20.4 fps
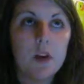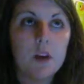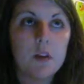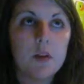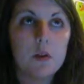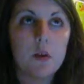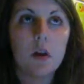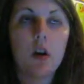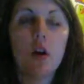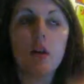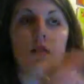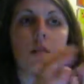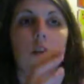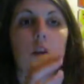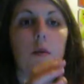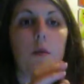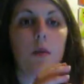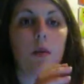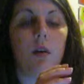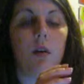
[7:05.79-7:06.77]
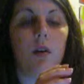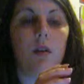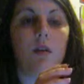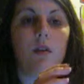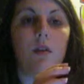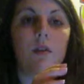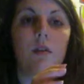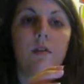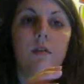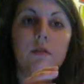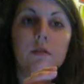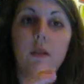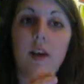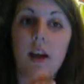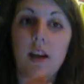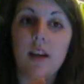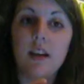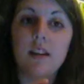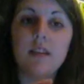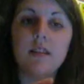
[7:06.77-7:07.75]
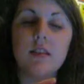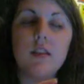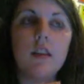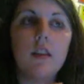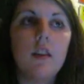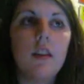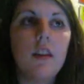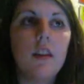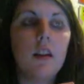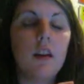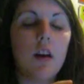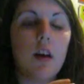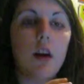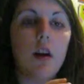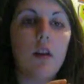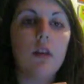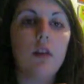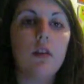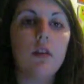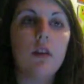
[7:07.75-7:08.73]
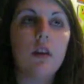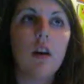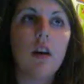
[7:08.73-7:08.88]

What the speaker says: do a close-up of Ellis, the girl,